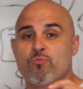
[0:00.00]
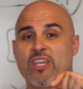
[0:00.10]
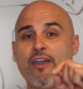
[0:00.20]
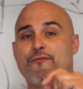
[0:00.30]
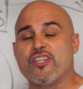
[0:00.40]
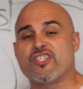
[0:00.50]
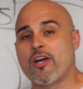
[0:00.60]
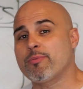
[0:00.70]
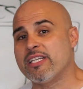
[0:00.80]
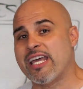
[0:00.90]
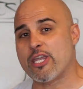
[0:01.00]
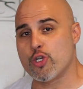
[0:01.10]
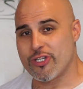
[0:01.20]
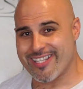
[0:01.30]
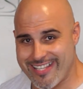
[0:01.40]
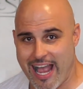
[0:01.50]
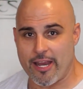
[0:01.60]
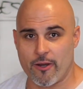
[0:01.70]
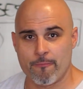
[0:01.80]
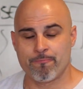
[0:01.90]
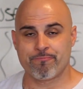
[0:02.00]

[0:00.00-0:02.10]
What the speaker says: If there's something that you desire,